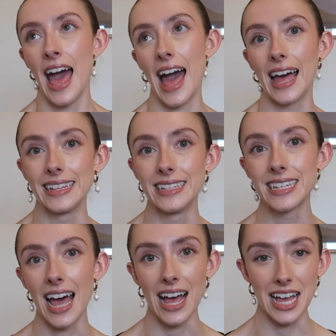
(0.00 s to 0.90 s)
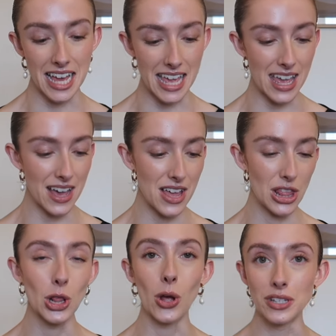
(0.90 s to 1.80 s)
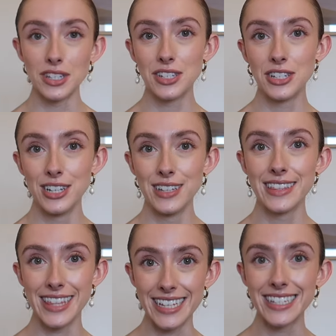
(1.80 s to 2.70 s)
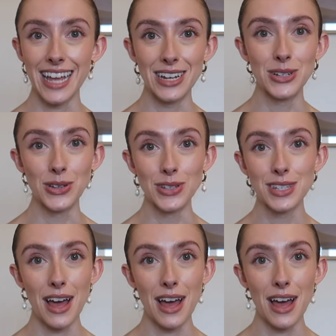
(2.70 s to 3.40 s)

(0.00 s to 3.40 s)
and I lost these sandals.